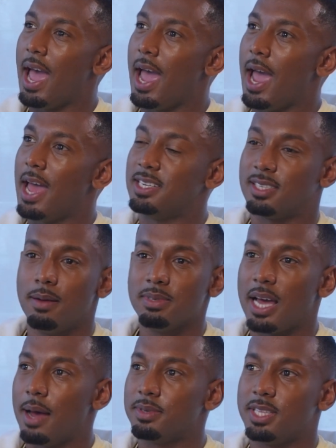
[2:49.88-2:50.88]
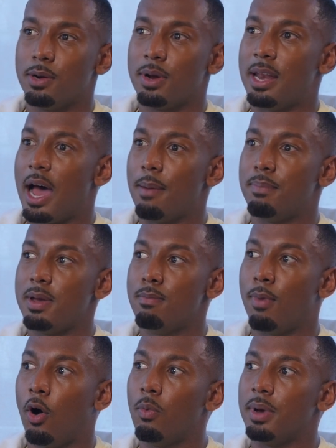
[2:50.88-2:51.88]
And sometimes there would not be
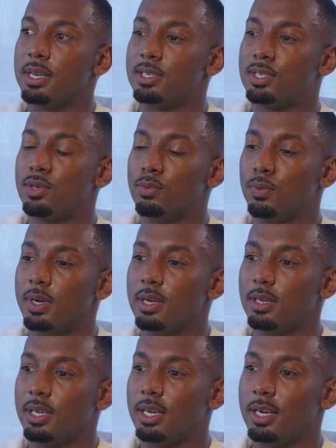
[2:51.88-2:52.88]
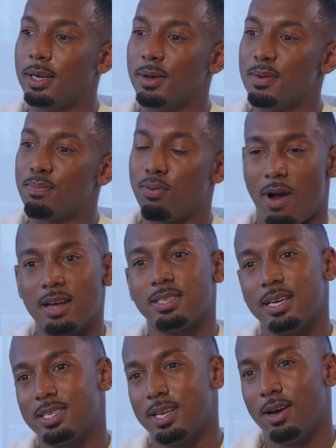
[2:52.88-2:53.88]
moments to really
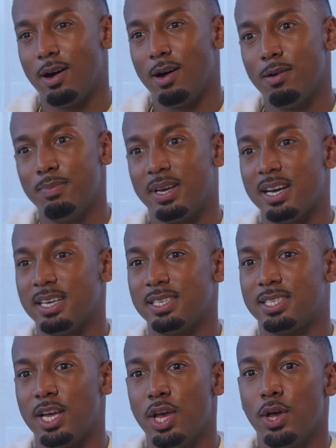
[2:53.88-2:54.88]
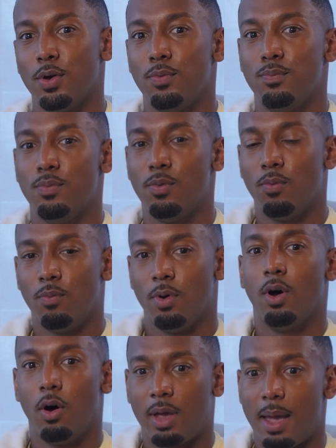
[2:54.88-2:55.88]
process it all because,
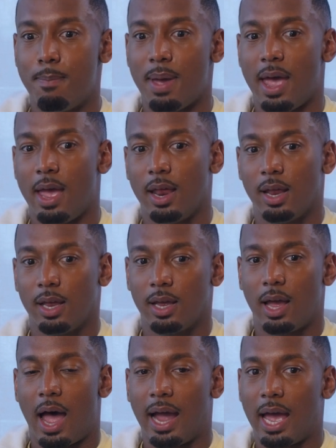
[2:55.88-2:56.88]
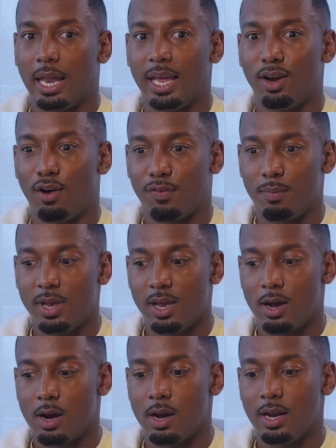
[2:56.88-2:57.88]
okay, bet I got laid off from
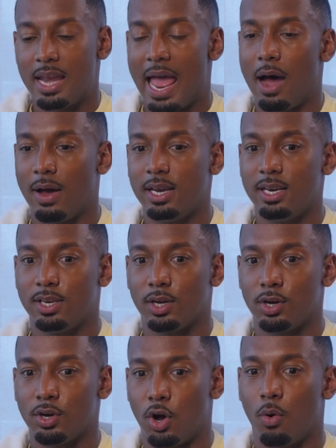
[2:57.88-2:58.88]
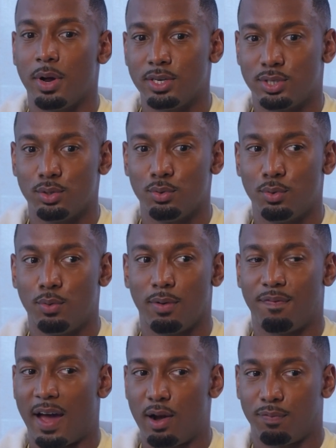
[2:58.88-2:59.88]
here. Now I need to go into
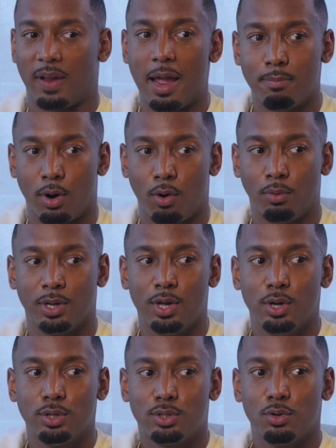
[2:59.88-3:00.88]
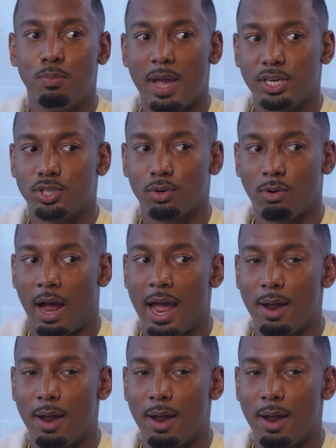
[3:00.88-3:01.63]
fight or flight mode to make sure I